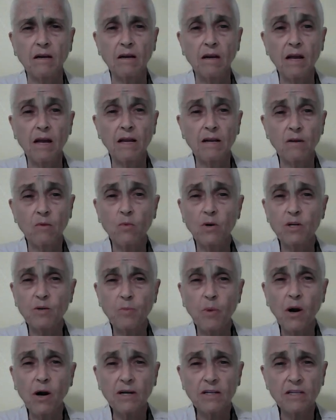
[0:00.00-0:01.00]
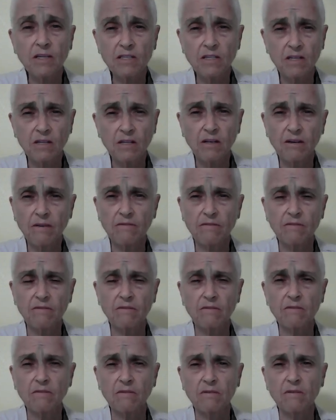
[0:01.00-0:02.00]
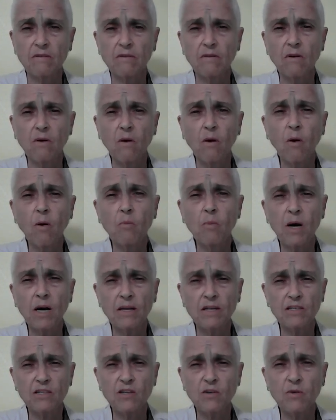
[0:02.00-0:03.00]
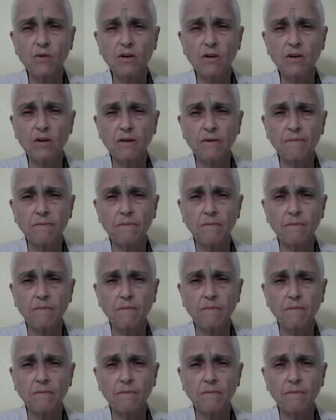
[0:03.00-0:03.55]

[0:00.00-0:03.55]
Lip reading: And in which part does he live, O Madhusudana?